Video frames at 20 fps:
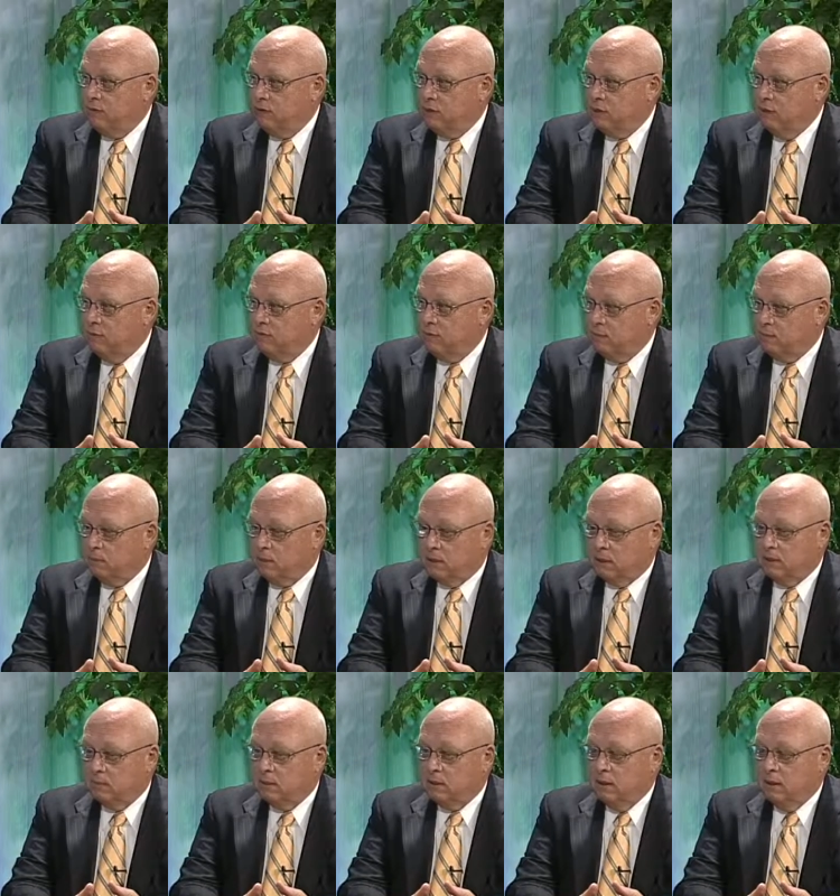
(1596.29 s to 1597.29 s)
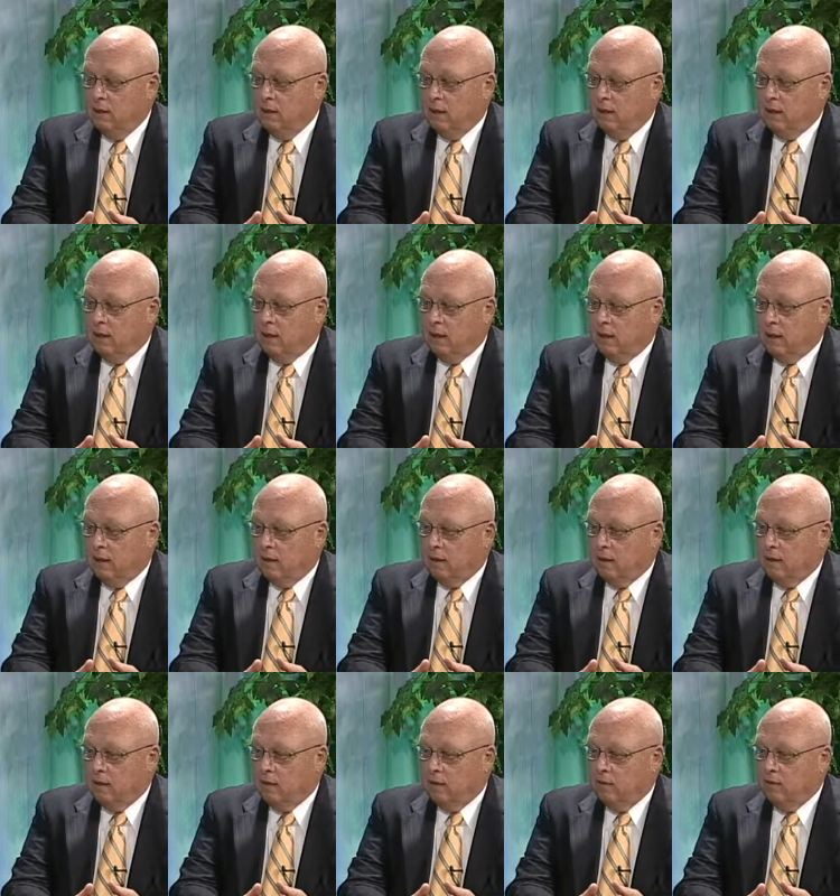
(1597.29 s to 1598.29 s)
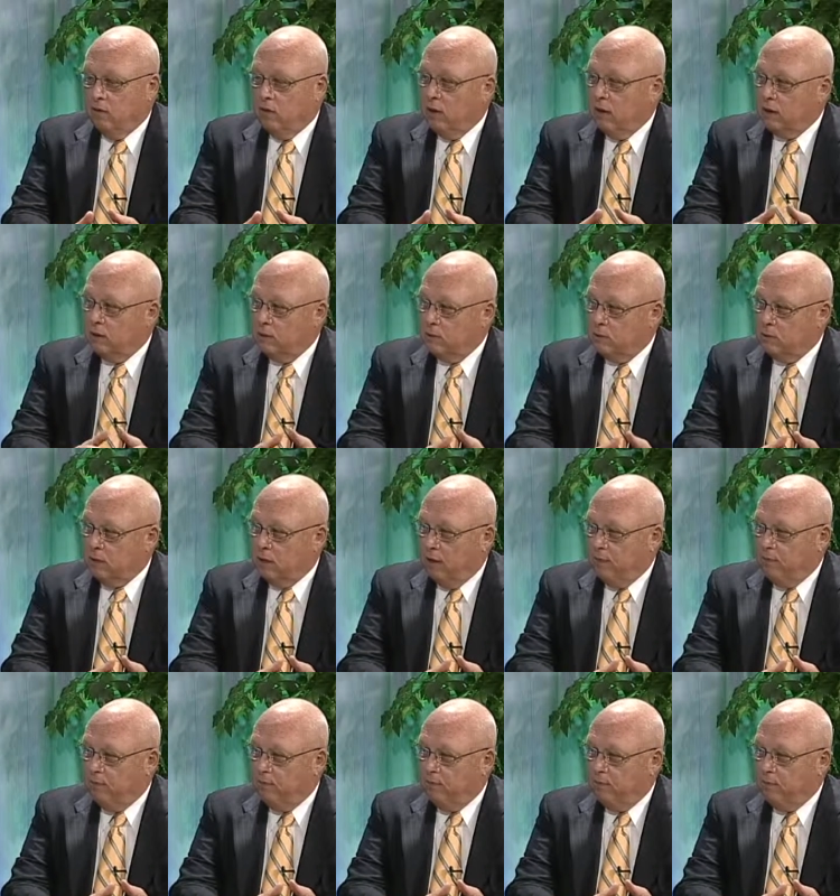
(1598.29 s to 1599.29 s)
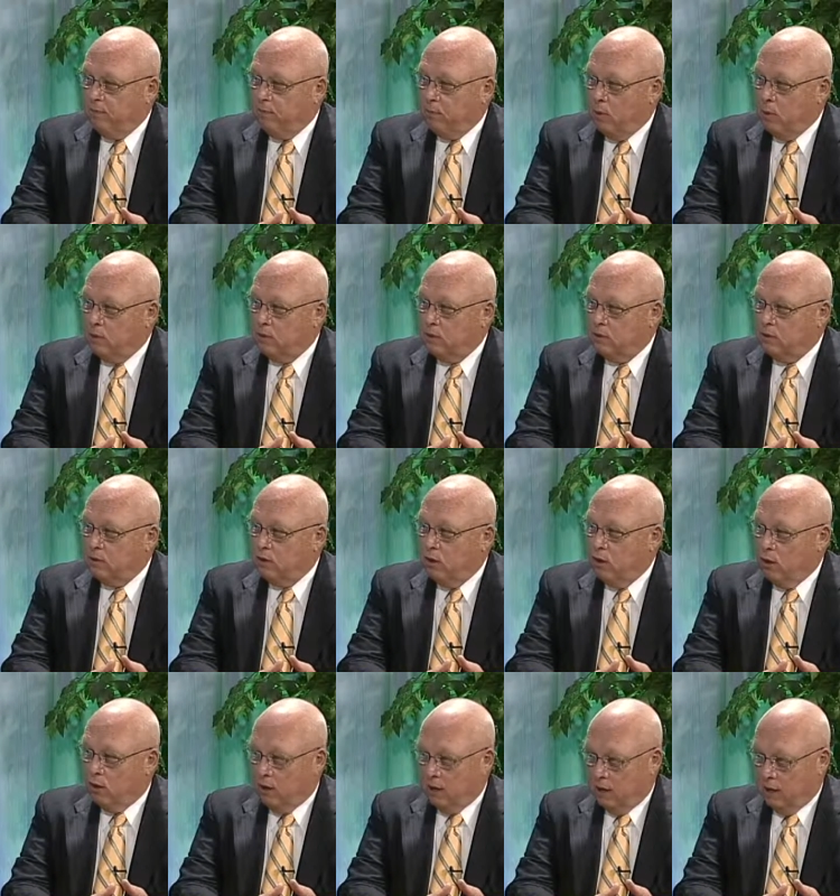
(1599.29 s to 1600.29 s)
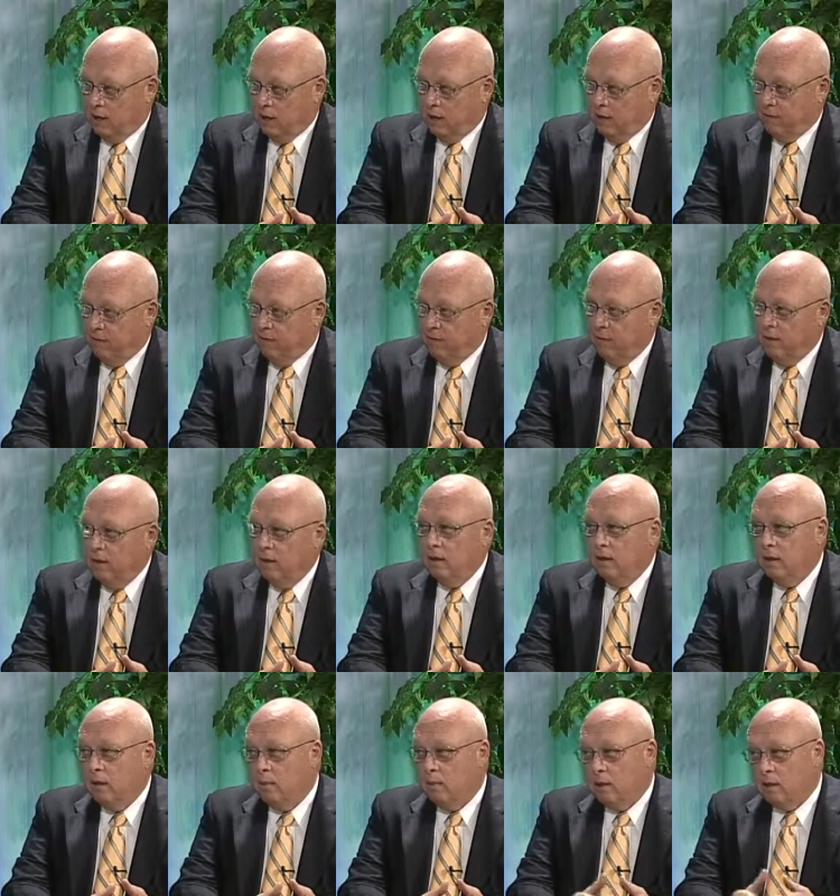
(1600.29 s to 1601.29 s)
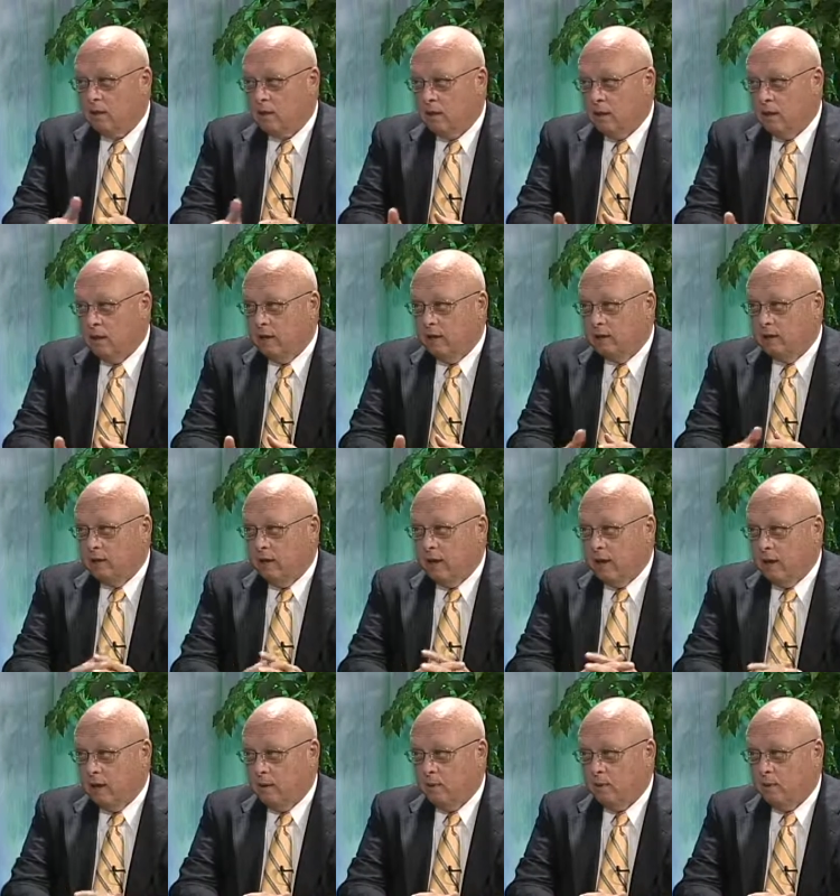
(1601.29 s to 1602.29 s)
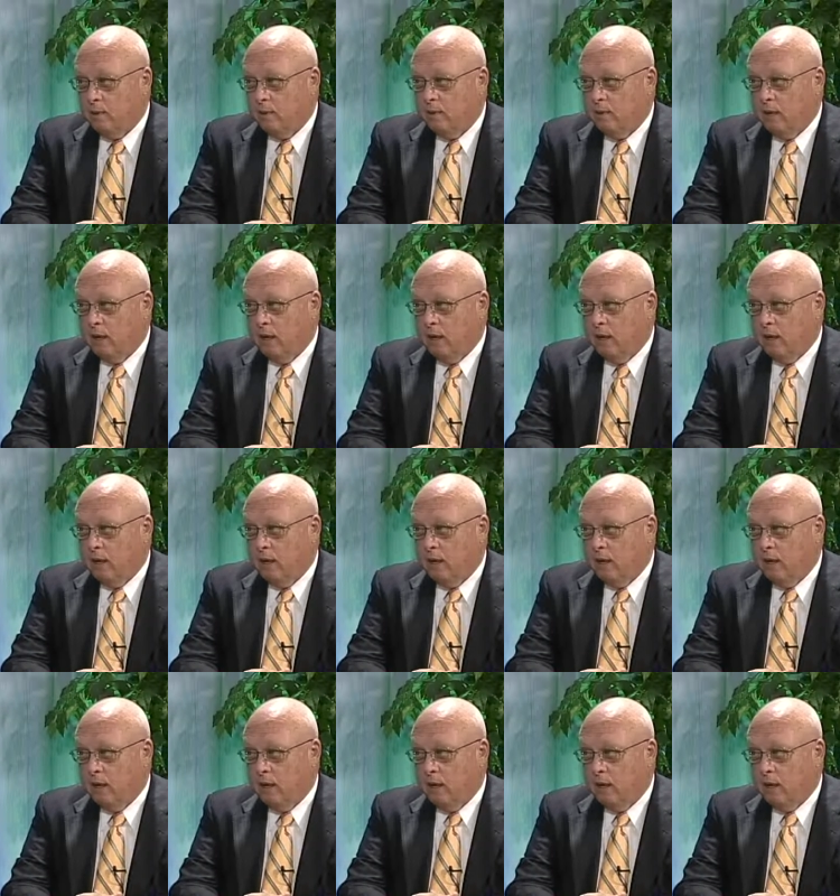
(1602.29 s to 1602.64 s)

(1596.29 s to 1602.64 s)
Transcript: is tough sometimes, and if you got some tough moments early in life it makes it a lot easier to handle them